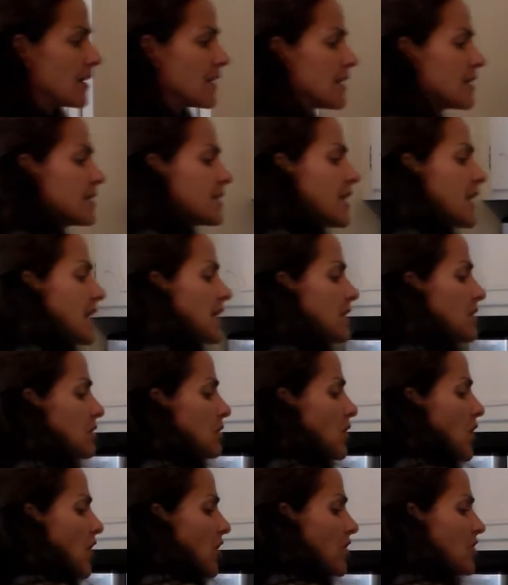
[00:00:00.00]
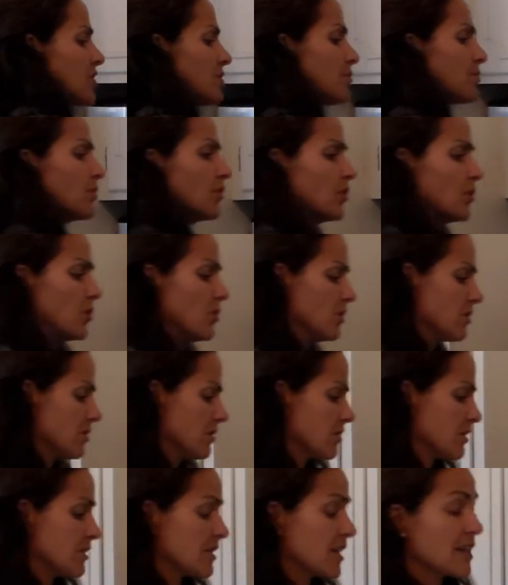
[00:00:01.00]
it takes longer to brew,
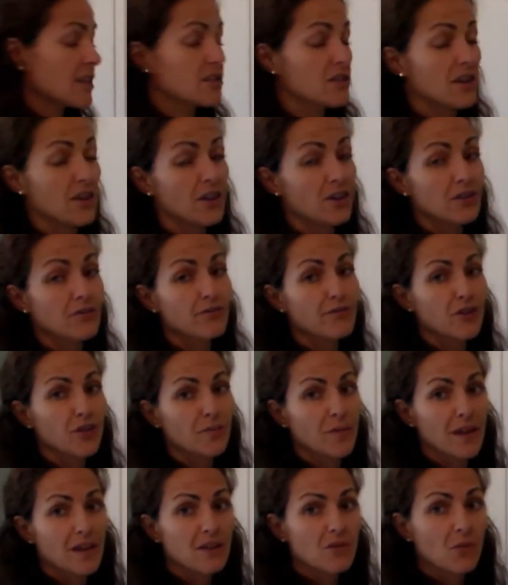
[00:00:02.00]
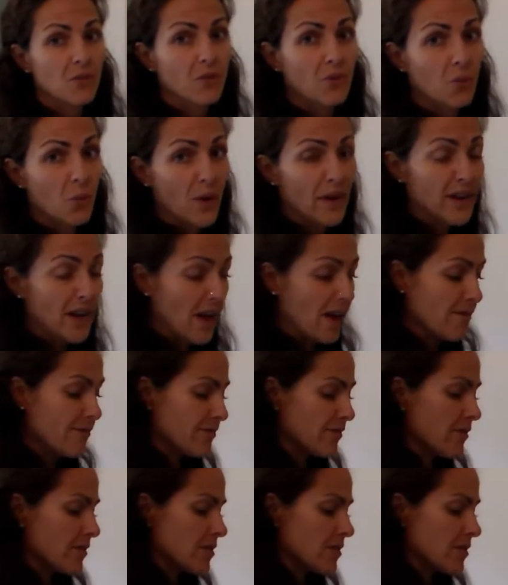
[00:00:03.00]
it takes longer to ferment, 1F.